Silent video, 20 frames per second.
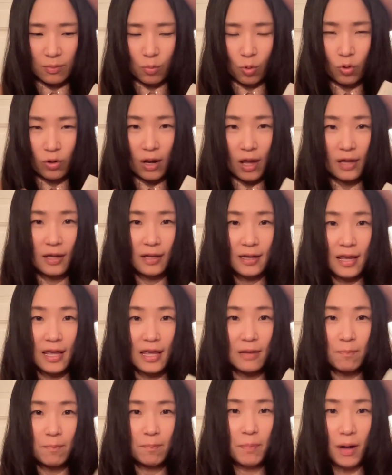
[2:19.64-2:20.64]
more like an
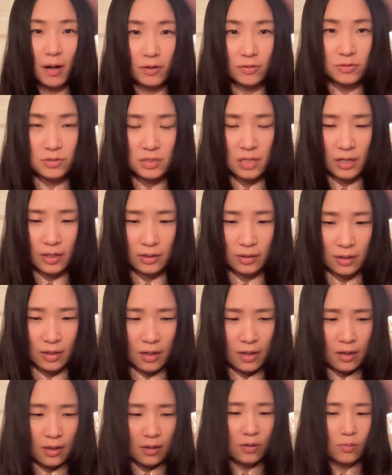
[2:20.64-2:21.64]
impulse, like,
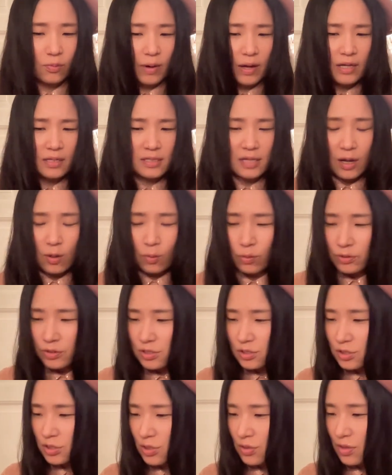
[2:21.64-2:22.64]
wait, I want
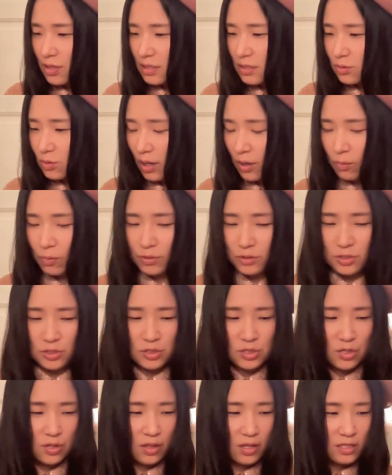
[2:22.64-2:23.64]
to do this,
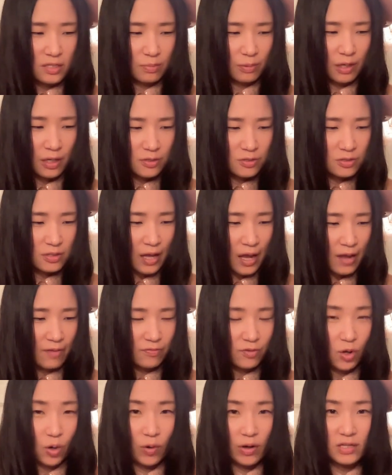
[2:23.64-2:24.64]
but I
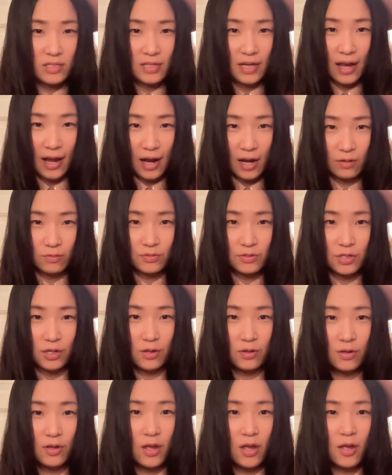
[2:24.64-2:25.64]
have no idea how
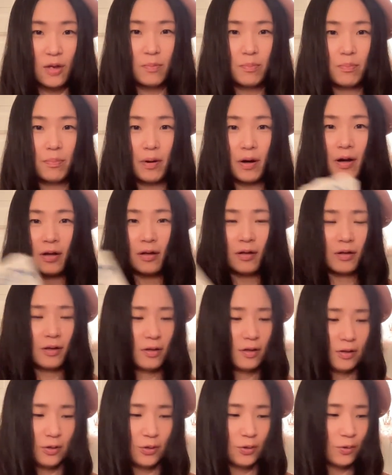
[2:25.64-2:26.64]
to. But
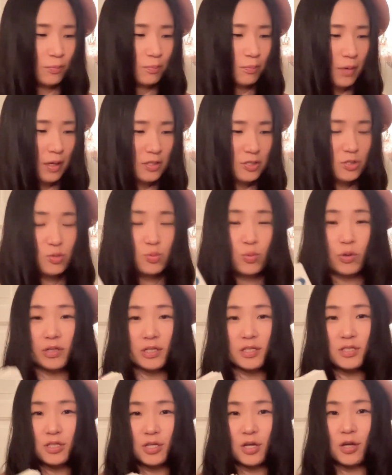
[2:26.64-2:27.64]
I just
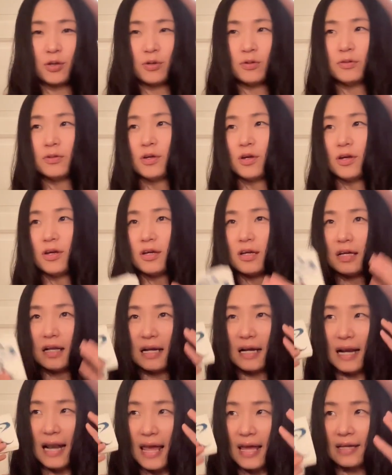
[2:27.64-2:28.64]
wanted to
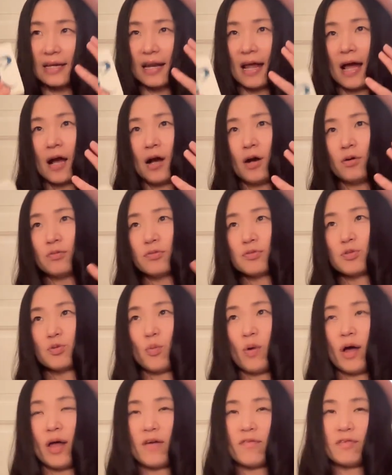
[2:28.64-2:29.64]
let out
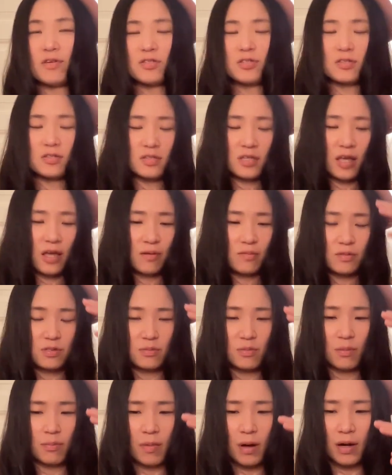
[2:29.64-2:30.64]
whatever just came
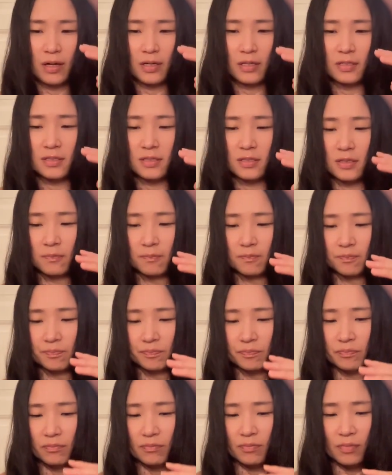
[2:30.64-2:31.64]
to my mind.
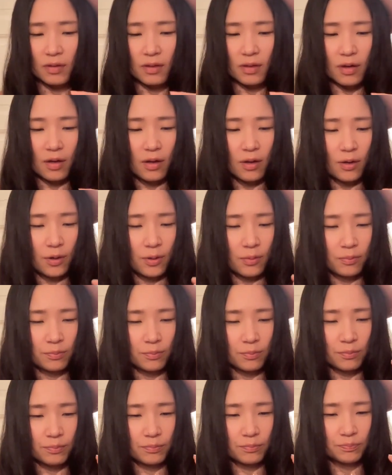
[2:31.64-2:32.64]

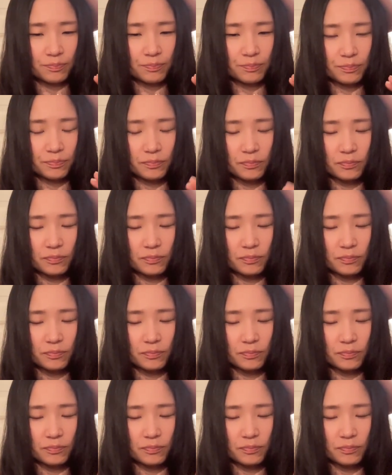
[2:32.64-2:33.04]
And